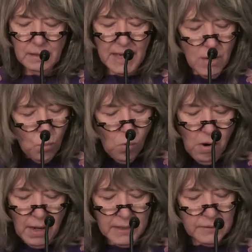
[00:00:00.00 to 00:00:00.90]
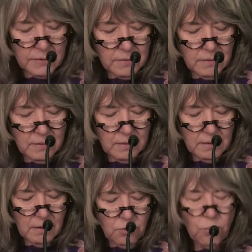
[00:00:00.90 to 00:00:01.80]
King was
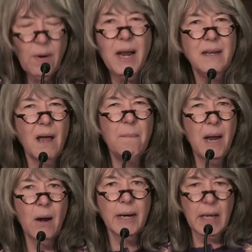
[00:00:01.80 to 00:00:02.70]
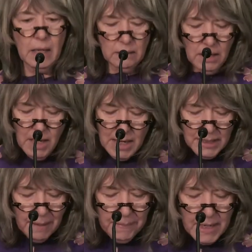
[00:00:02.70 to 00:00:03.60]
a great American,
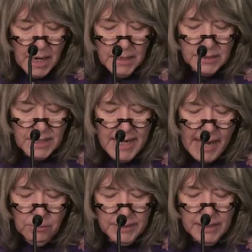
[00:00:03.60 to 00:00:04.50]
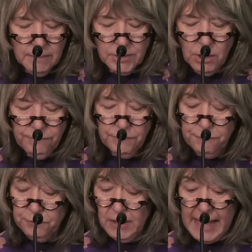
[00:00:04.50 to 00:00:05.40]
not because he outdid himself in
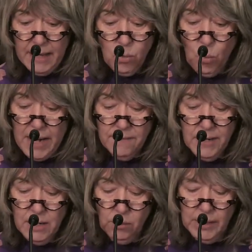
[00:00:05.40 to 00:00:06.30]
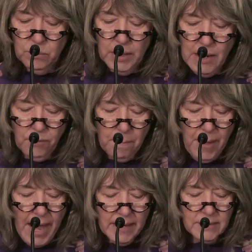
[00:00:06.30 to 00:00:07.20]
flag waving or in whatever
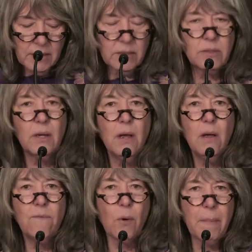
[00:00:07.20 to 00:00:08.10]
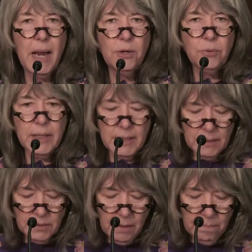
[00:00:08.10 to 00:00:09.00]
passes for
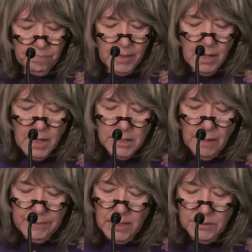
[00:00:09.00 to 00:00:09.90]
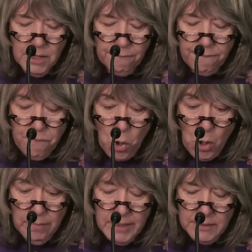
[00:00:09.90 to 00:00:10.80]
patriotism, not because he
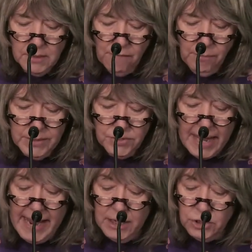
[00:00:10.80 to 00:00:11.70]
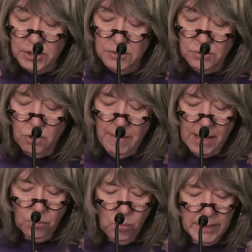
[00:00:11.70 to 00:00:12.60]
affirmed his government's actions no
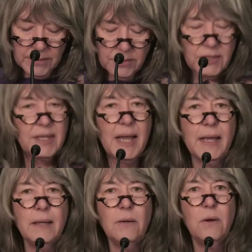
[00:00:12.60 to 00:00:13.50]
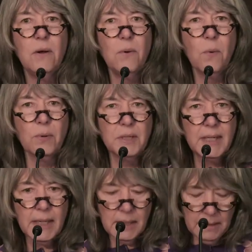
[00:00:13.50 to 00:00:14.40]
matter what it said or
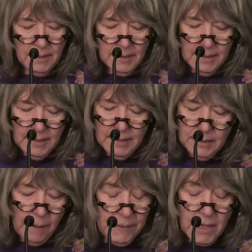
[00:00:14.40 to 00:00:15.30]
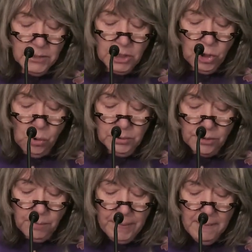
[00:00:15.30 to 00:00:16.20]
did, not because he told
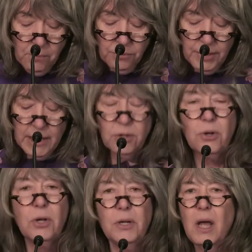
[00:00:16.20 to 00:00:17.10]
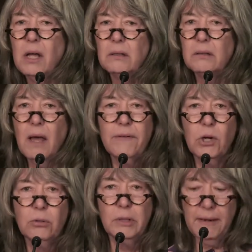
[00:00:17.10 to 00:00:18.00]
other people they could love it
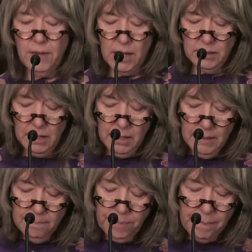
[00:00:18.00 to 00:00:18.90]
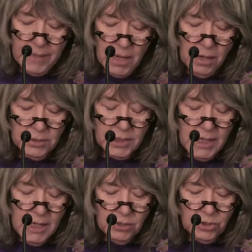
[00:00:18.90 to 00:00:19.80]
or leave it, but because
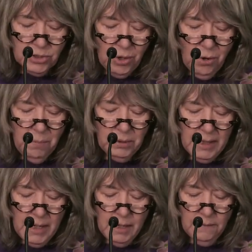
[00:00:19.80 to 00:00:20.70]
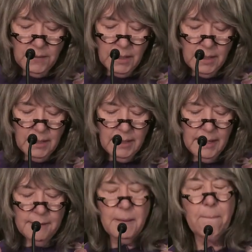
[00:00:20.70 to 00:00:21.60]
he so believed
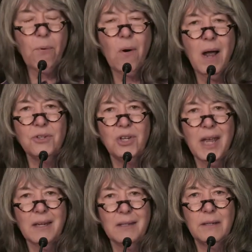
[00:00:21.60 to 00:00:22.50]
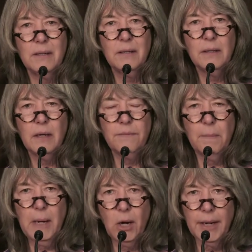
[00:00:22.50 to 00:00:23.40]
in the project of
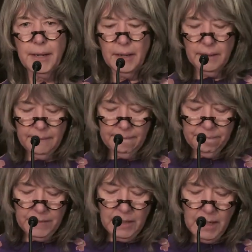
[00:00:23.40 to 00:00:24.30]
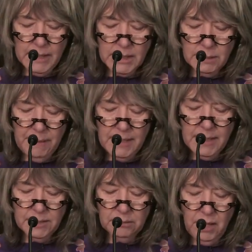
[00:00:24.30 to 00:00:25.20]
America, and he spent
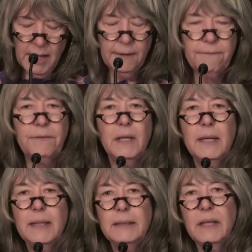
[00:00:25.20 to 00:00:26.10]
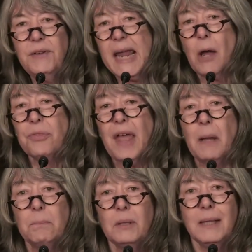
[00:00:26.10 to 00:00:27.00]
his life living out
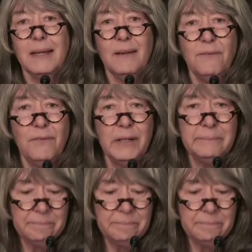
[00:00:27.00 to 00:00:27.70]
that belief.